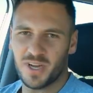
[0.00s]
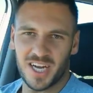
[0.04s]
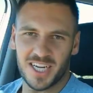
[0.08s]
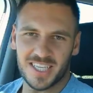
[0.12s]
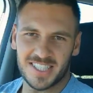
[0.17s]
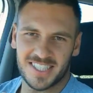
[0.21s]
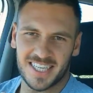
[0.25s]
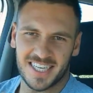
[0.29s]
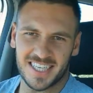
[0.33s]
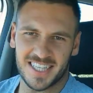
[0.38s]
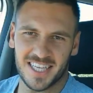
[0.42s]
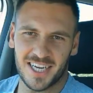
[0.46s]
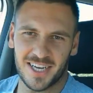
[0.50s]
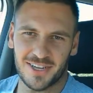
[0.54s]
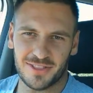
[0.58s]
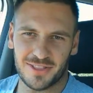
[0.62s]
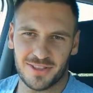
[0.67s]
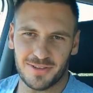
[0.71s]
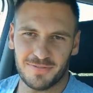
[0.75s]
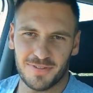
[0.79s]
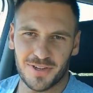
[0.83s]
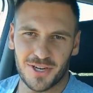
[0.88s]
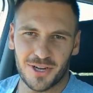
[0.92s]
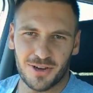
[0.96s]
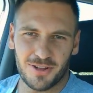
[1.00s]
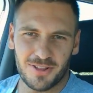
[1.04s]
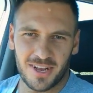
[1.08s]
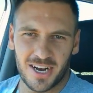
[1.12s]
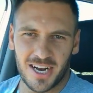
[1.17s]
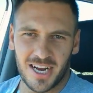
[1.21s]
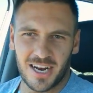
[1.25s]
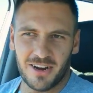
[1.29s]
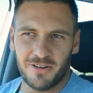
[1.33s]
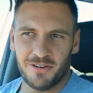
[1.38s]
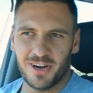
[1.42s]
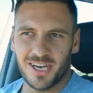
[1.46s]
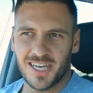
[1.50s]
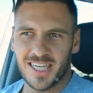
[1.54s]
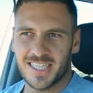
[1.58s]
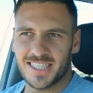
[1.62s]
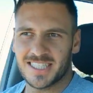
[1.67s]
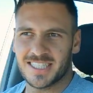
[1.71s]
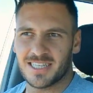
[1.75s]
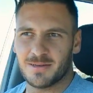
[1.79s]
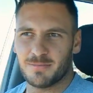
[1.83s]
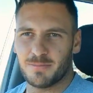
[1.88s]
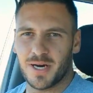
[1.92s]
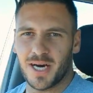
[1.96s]
you guys checked out the video that I
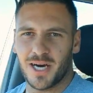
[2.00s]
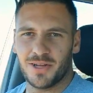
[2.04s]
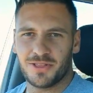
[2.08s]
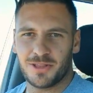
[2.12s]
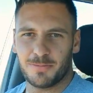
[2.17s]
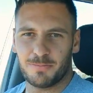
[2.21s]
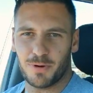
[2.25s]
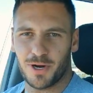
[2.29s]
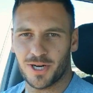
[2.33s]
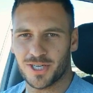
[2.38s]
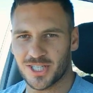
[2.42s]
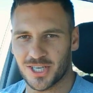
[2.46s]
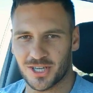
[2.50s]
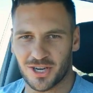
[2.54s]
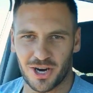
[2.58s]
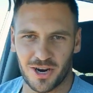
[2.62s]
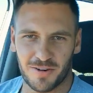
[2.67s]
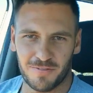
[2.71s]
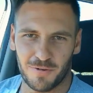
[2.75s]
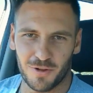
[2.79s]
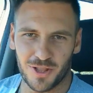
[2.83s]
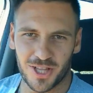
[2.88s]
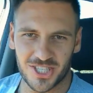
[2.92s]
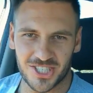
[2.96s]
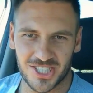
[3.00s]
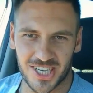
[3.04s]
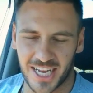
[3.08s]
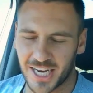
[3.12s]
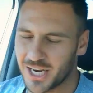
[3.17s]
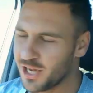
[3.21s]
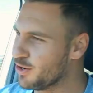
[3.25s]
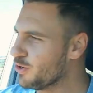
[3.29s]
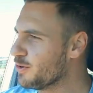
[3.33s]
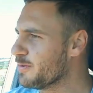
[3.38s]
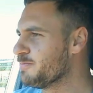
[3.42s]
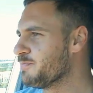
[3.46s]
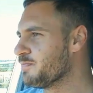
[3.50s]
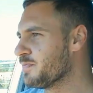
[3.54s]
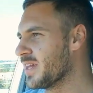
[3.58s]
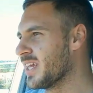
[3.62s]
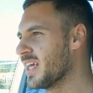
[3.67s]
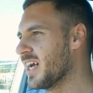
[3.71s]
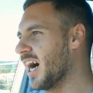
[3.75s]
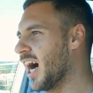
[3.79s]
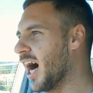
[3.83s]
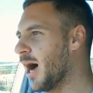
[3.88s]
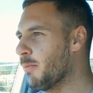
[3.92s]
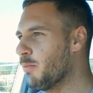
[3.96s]
released about the project car for the channel.
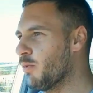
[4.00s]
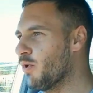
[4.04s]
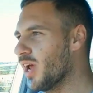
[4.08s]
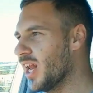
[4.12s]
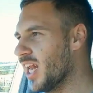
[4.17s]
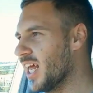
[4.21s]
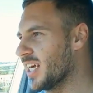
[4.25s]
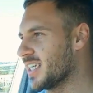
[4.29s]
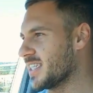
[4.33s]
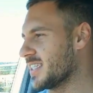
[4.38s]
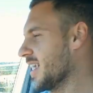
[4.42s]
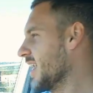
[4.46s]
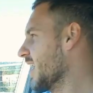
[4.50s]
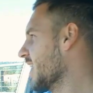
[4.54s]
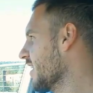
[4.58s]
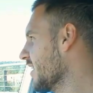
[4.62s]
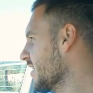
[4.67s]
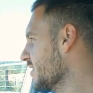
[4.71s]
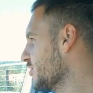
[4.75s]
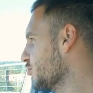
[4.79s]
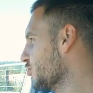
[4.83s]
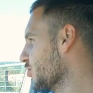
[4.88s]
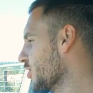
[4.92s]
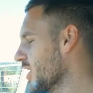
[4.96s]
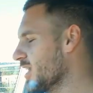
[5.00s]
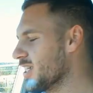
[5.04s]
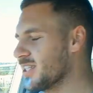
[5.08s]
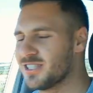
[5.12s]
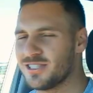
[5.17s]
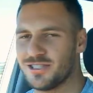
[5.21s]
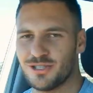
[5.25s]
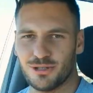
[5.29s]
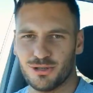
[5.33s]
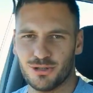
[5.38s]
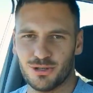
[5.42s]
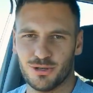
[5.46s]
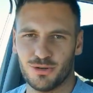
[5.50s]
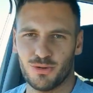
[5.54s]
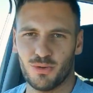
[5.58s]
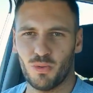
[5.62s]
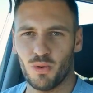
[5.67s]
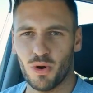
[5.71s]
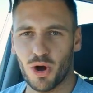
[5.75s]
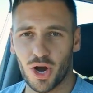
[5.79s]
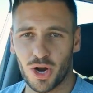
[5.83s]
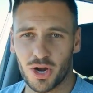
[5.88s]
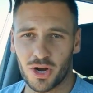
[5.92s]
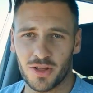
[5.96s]
I'm really excited to get to
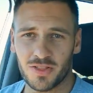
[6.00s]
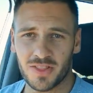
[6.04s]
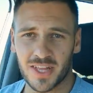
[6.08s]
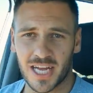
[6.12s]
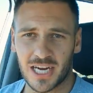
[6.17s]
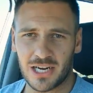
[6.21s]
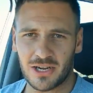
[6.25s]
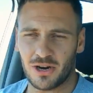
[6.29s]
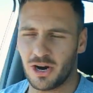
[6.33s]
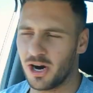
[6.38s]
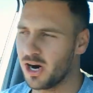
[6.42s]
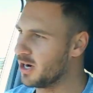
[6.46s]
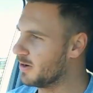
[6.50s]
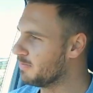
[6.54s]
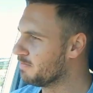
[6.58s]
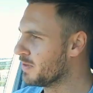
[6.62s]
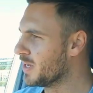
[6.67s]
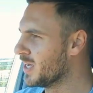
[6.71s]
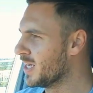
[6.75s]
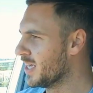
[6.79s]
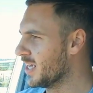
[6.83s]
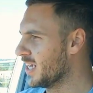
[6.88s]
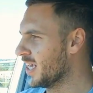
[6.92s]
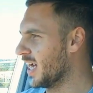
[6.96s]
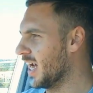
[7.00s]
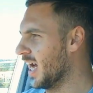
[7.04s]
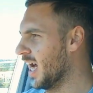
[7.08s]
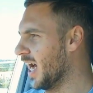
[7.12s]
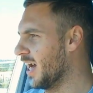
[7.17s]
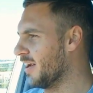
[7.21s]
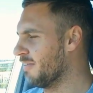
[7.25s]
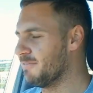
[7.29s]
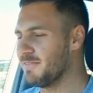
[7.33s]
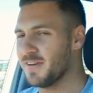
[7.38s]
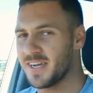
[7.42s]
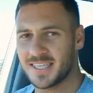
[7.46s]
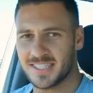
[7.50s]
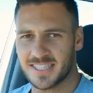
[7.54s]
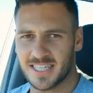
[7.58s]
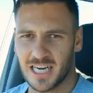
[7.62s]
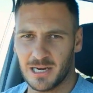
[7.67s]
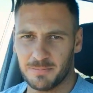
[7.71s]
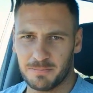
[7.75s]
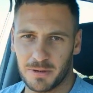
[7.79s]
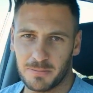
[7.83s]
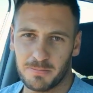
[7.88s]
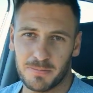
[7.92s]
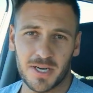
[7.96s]
work on that car and fix it
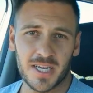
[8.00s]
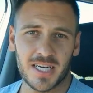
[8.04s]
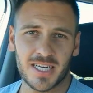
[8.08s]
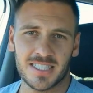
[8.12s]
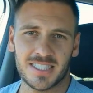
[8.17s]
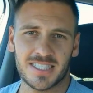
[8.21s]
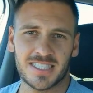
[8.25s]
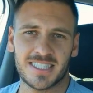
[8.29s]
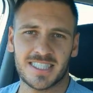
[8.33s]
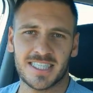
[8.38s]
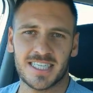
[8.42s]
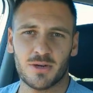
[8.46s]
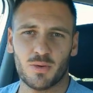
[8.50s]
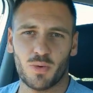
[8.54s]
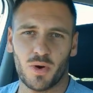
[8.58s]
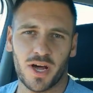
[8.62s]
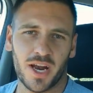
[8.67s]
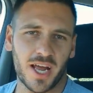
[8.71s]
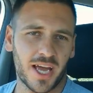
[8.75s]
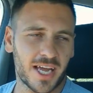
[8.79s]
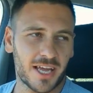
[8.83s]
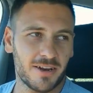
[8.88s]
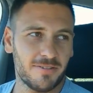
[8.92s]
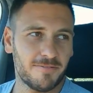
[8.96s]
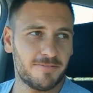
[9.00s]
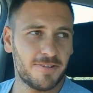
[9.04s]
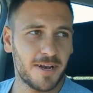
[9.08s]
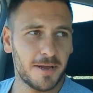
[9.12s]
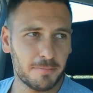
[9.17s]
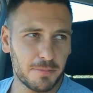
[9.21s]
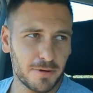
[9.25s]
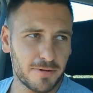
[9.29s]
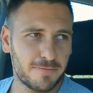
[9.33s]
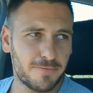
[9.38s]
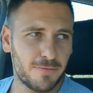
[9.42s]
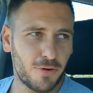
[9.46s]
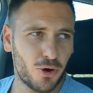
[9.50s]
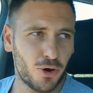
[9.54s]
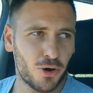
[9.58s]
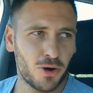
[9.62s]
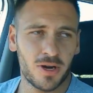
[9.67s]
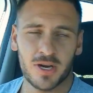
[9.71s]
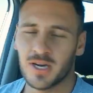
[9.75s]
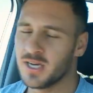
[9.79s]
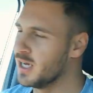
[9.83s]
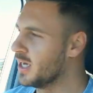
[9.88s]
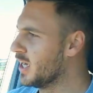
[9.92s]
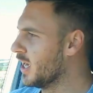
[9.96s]
up a bit and see what I can flip it for.
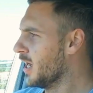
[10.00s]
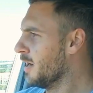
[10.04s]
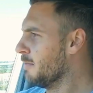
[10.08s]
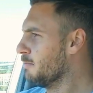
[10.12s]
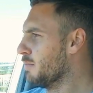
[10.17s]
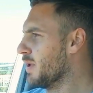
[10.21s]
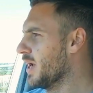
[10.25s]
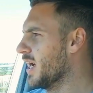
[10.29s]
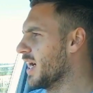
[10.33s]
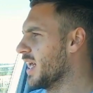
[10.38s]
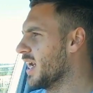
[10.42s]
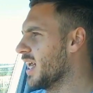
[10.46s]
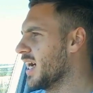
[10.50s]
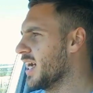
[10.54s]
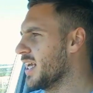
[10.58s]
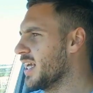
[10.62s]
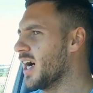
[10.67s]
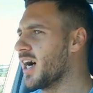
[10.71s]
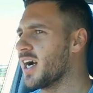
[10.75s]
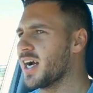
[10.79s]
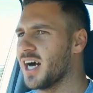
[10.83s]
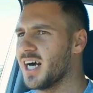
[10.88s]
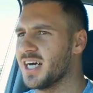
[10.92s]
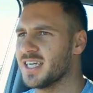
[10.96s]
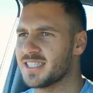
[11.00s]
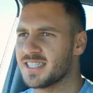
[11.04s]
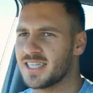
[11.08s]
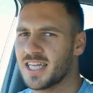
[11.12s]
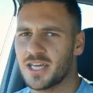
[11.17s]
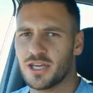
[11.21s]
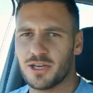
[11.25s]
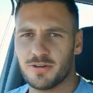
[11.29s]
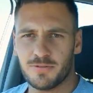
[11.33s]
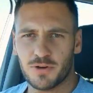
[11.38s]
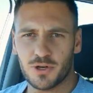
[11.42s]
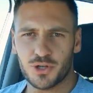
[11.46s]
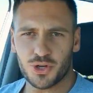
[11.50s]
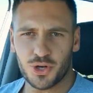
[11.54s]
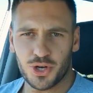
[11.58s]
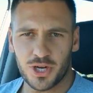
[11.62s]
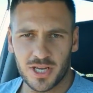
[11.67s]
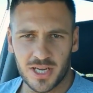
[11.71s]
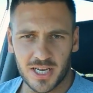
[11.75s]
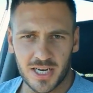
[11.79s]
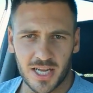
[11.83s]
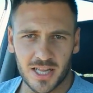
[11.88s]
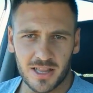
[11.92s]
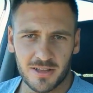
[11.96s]
But yeah guys, thank you for
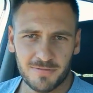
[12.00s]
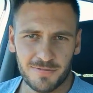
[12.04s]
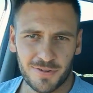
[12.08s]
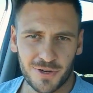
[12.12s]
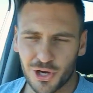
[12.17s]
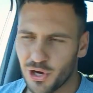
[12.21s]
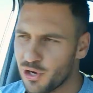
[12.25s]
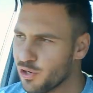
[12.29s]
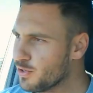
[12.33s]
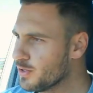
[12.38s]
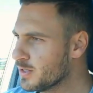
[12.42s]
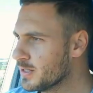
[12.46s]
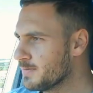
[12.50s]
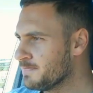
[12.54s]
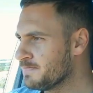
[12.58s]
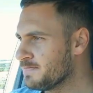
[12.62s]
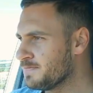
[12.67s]
joining another video.